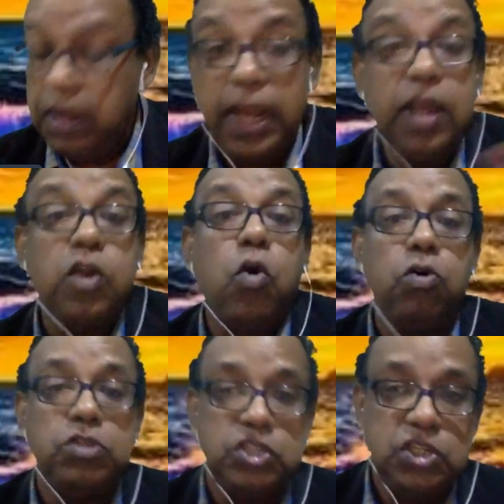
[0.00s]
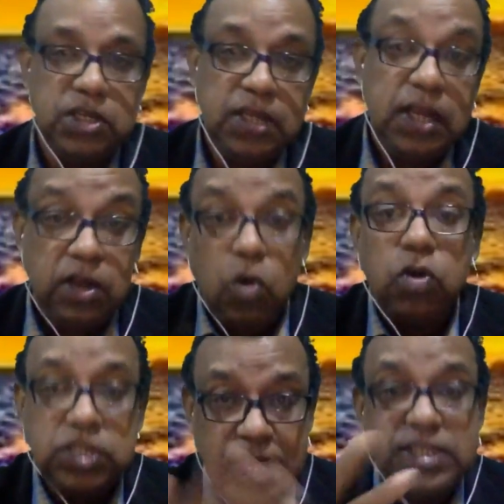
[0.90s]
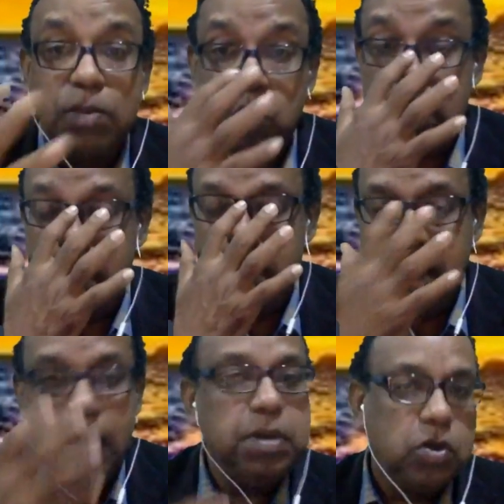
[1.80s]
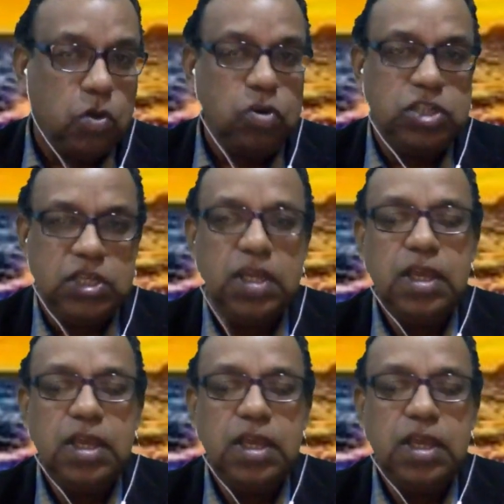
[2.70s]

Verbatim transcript: Get a coach. Get a coach. Get someone. I'm a coach.